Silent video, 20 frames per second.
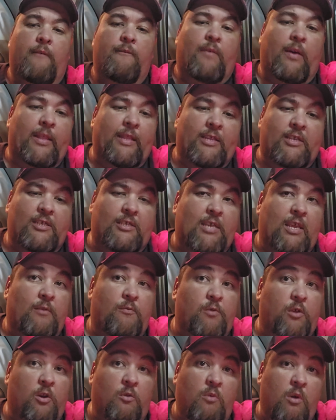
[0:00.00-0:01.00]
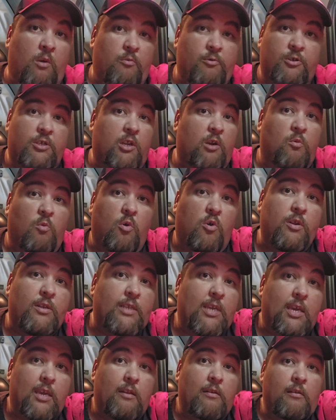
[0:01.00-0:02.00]
Finally just said, you know what, we're just going to
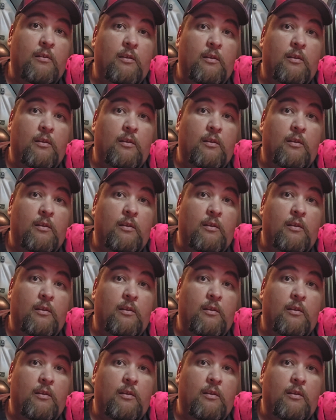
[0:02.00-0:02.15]
warranty it.